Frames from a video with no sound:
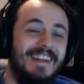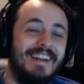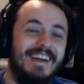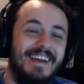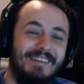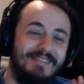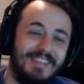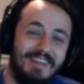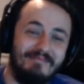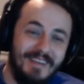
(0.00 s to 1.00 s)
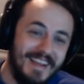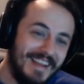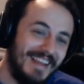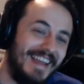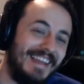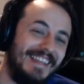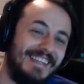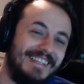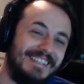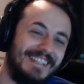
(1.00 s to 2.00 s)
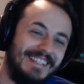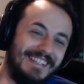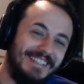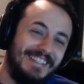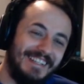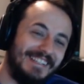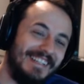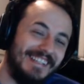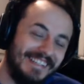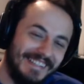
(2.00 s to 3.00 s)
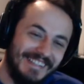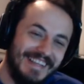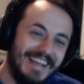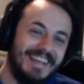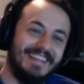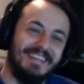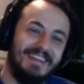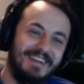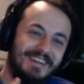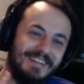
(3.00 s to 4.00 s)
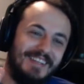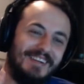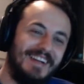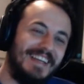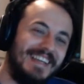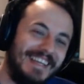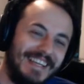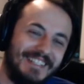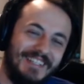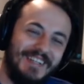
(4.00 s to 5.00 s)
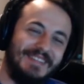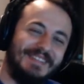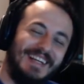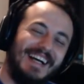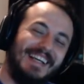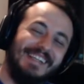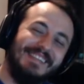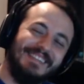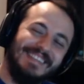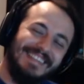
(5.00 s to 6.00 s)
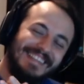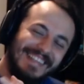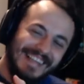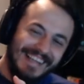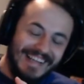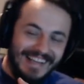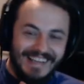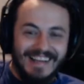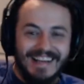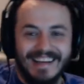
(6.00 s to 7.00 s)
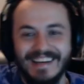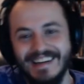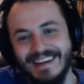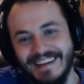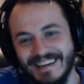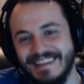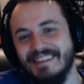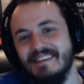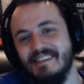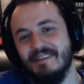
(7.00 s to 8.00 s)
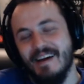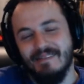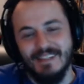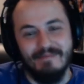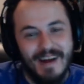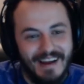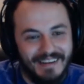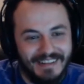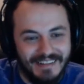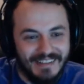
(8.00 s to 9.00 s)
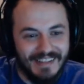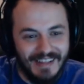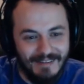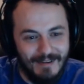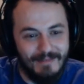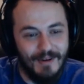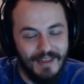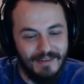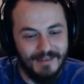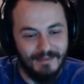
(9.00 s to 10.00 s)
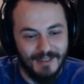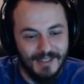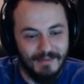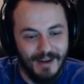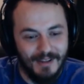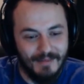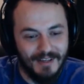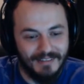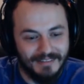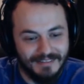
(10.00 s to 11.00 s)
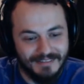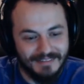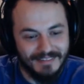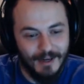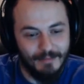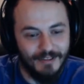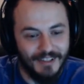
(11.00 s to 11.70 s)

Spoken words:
I have Temp, and this is Injustice, Year 3, Issue 5. The reason why I'm smiling is because I think we both have something to smile about. Hopefully.